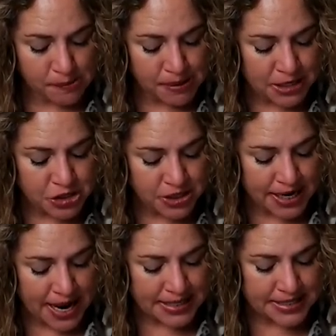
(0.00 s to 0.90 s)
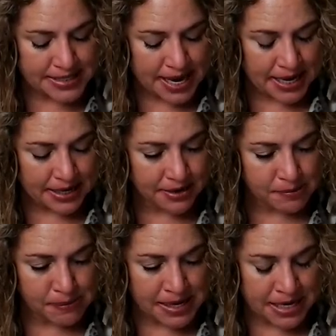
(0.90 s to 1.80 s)
Benchley had said,
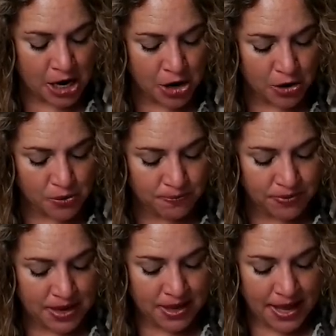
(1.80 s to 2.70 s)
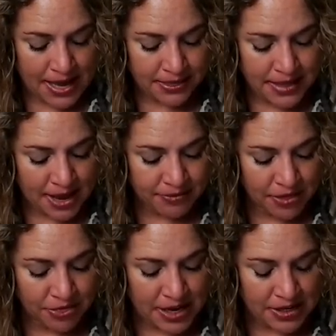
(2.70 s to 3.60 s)
me go, and left
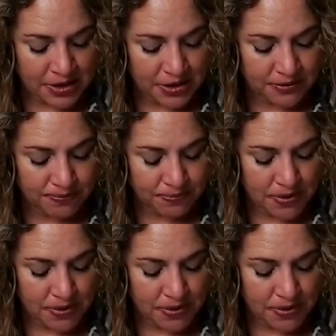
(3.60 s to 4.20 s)
the theater.